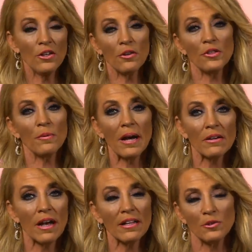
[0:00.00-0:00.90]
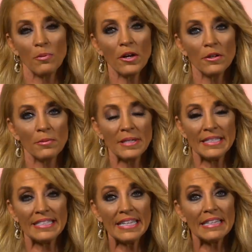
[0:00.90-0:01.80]
You know, throughout God's word, we
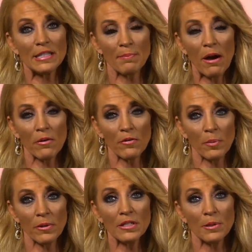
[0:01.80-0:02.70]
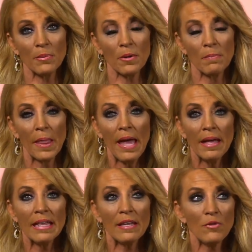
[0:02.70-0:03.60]
see this powerful principle
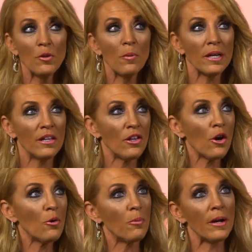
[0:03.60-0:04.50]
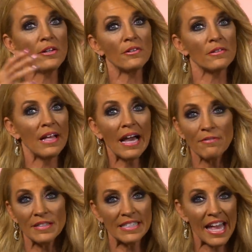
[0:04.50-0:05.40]
that if you want to know where your
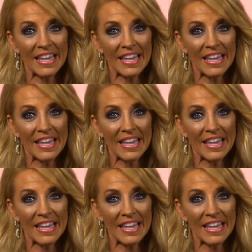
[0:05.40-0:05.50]
life is